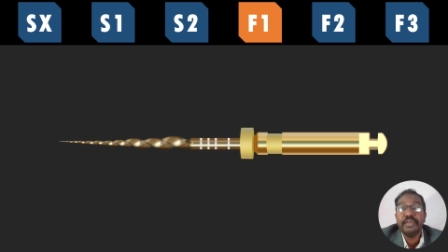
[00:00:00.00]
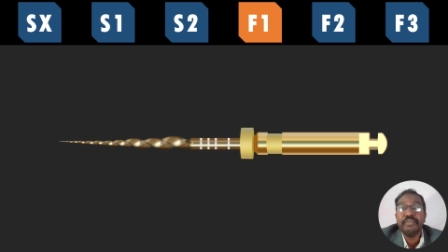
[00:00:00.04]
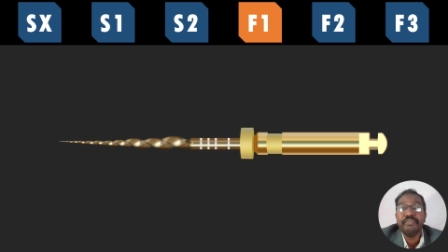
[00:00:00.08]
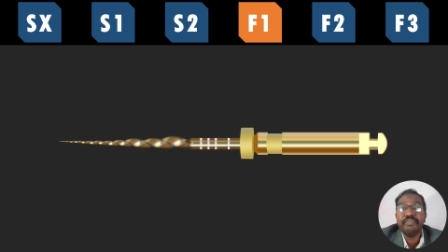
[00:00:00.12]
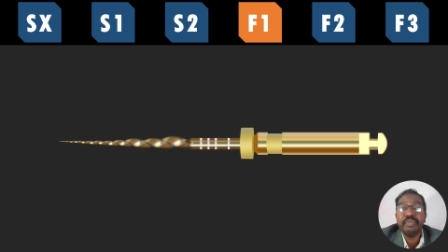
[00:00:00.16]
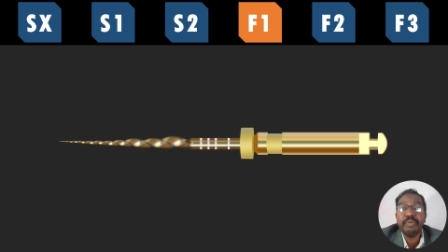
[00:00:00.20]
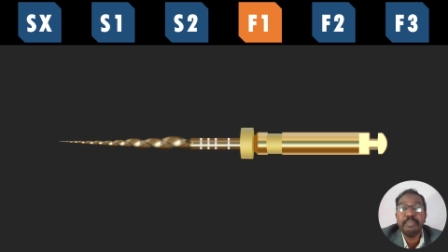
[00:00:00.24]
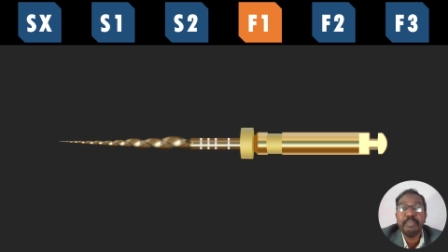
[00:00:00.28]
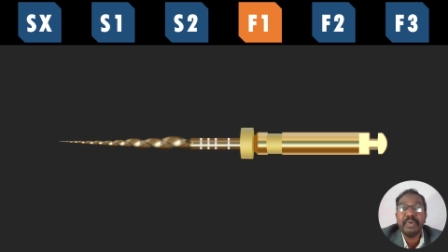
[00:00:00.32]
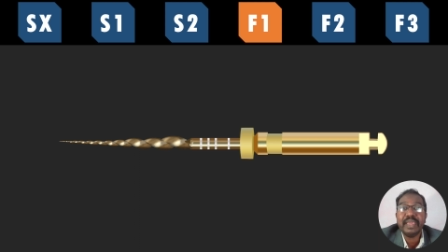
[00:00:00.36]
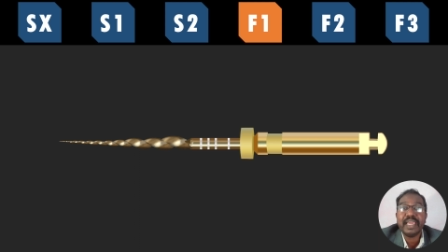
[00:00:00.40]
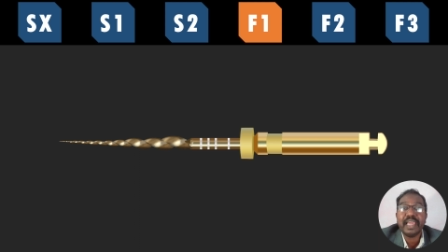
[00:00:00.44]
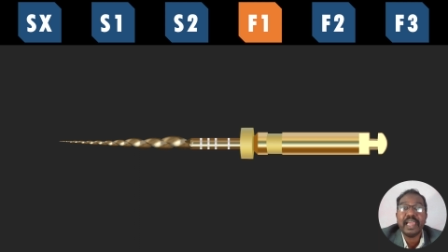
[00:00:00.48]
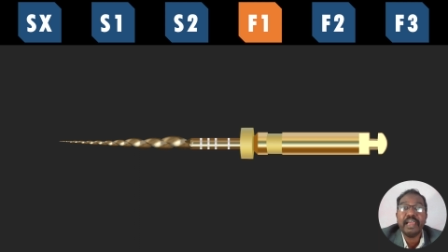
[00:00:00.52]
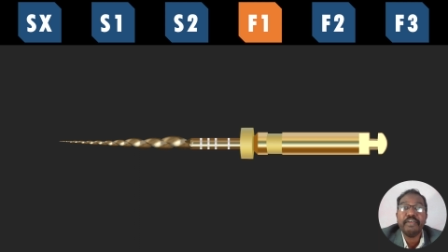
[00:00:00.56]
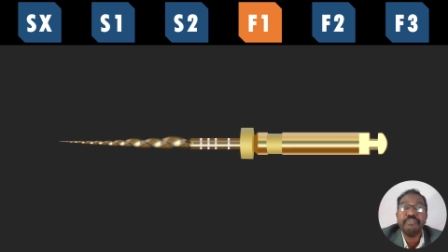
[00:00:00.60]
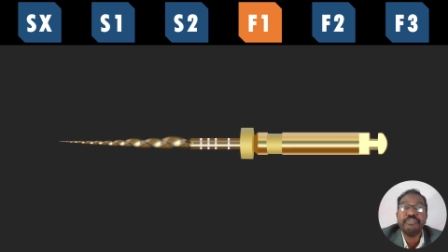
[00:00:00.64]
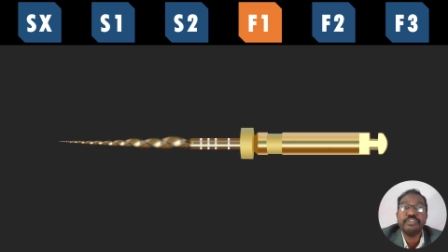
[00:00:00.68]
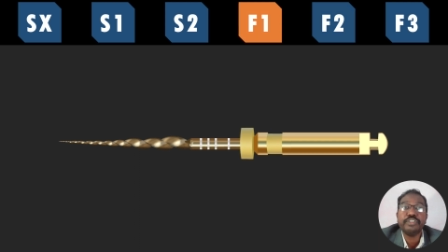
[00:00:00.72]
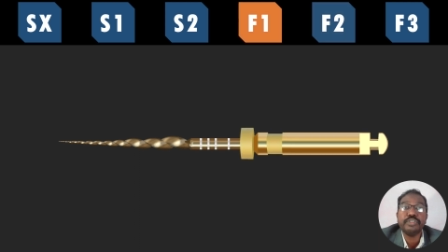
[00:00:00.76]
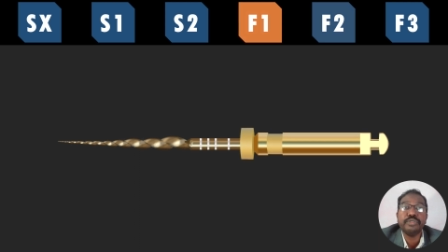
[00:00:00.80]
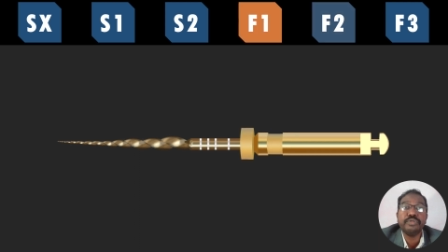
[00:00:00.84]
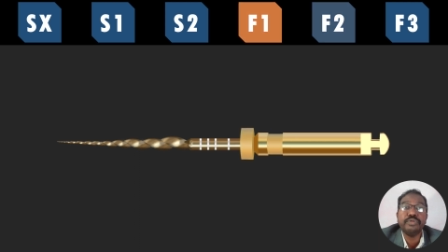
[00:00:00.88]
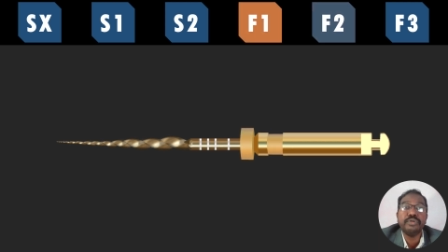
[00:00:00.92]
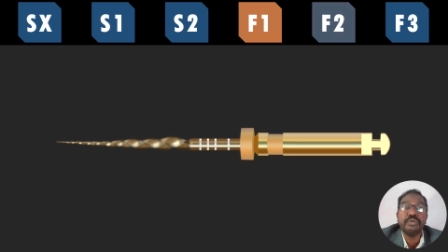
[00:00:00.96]
we may
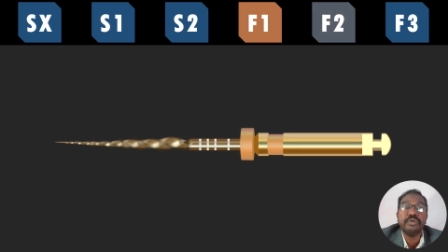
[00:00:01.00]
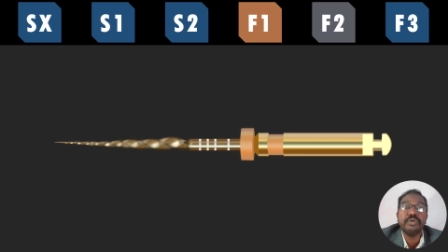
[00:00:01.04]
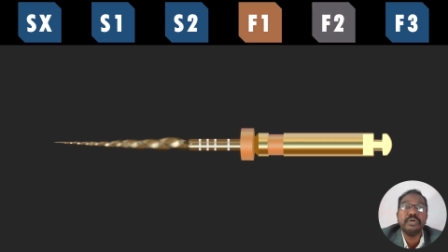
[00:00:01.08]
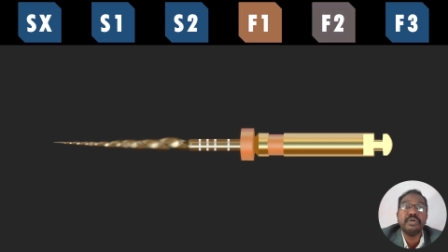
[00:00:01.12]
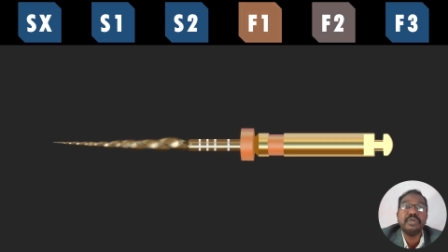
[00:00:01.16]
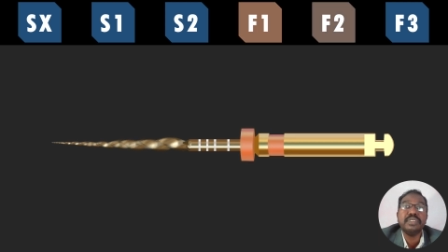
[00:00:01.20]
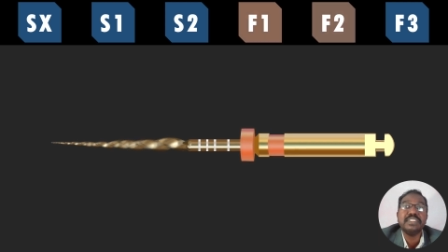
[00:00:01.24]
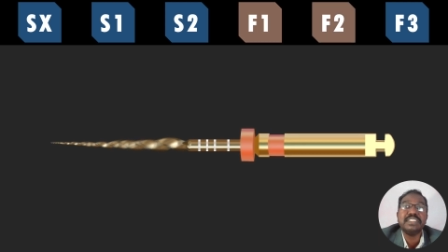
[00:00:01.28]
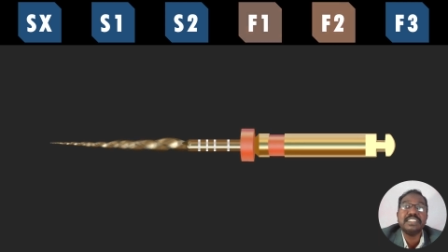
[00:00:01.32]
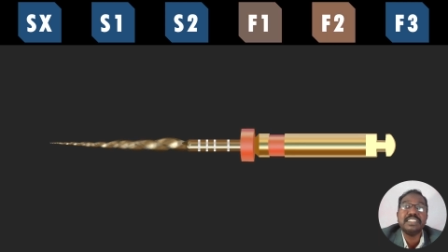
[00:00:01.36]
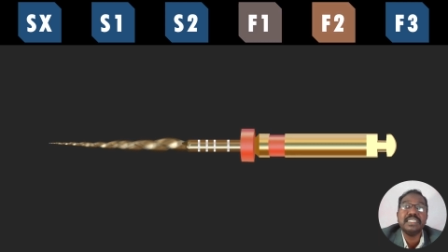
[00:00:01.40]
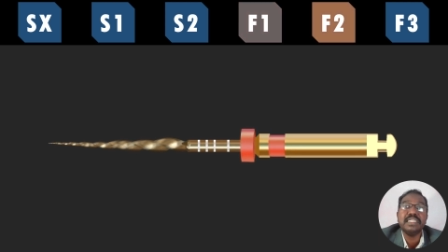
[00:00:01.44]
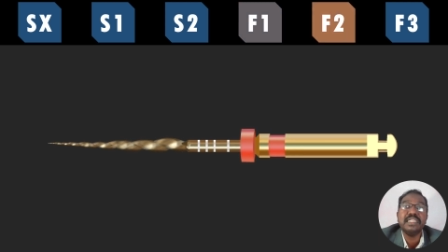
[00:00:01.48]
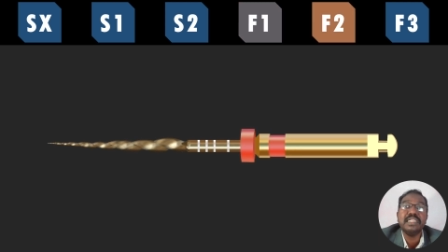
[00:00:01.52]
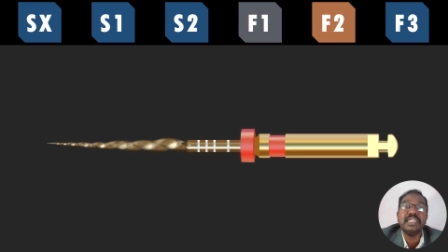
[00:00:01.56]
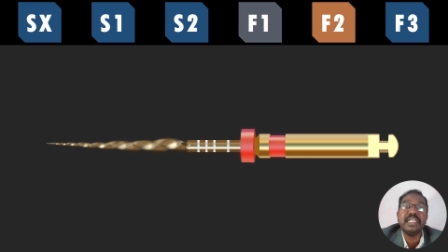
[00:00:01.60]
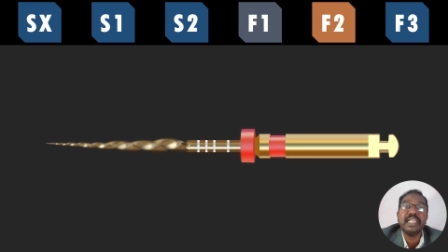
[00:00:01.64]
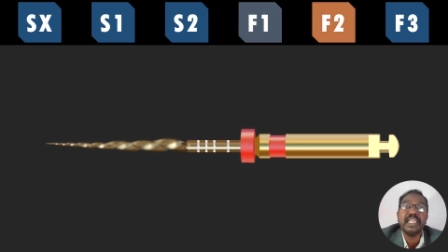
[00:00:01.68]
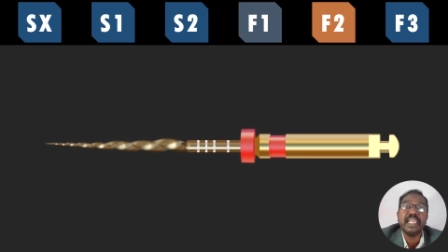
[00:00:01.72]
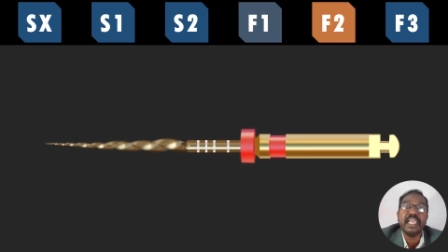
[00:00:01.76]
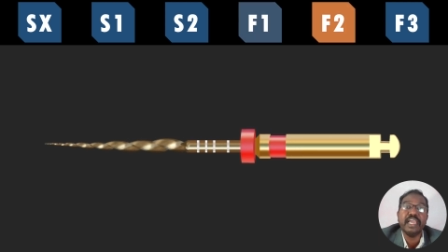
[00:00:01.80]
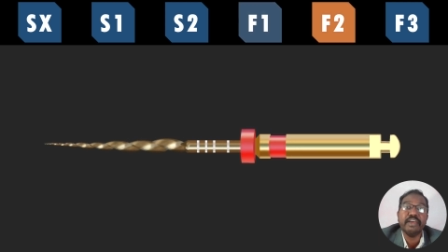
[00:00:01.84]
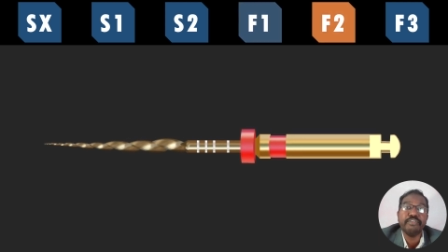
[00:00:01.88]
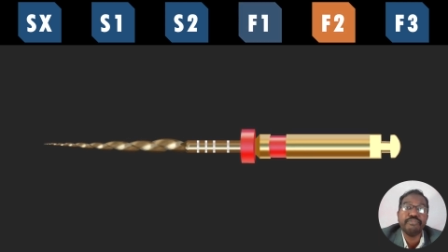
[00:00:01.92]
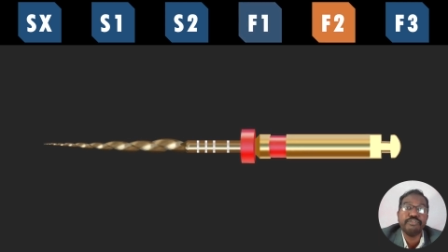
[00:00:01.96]
have to go till
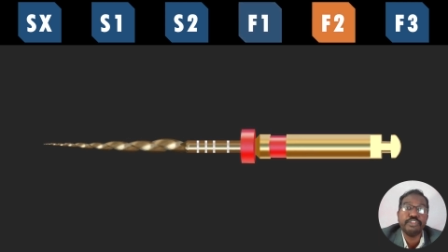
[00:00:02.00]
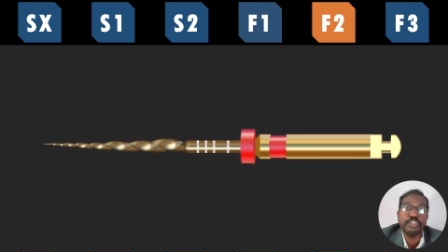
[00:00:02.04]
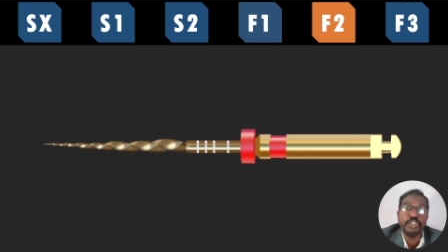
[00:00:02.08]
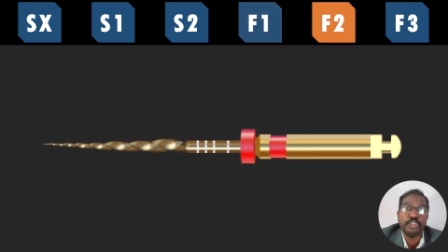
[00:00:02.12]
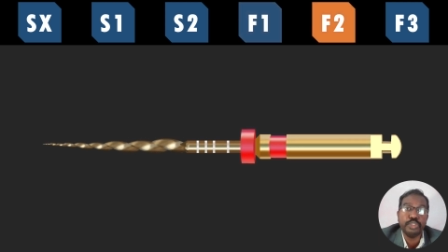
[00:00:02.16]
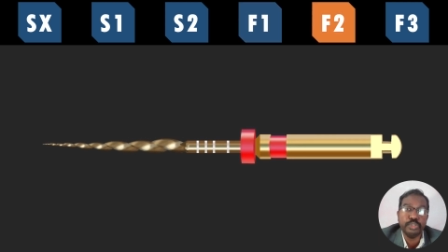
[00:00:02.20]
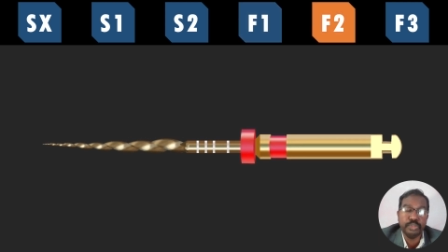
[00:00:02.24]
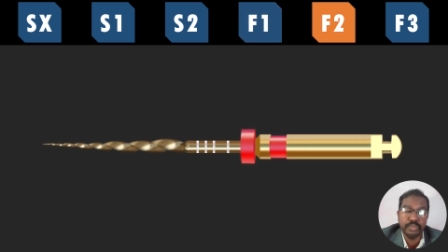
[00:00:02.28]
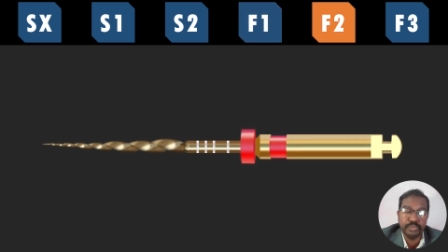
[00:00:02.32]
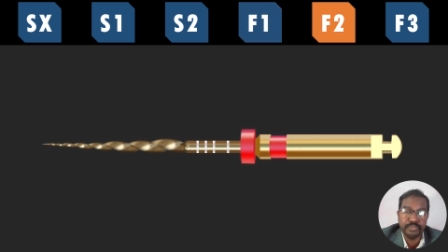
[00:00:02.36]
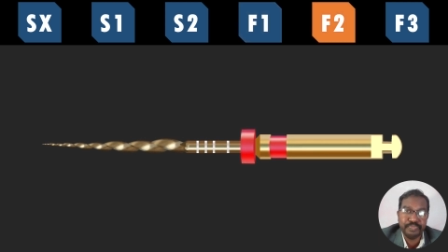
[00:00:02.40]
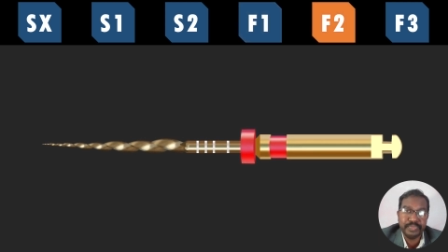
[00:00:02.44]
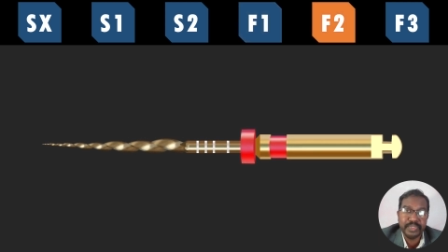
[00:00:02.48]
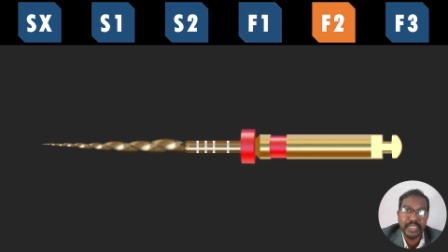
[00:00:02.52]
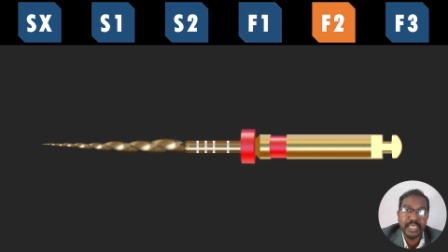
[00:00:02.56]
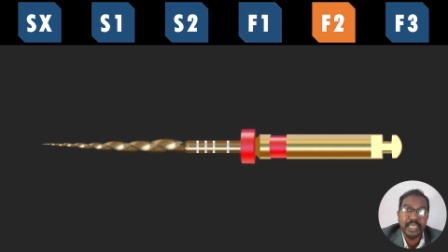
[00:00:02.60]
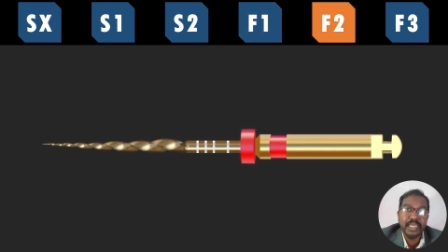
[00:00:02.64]
f2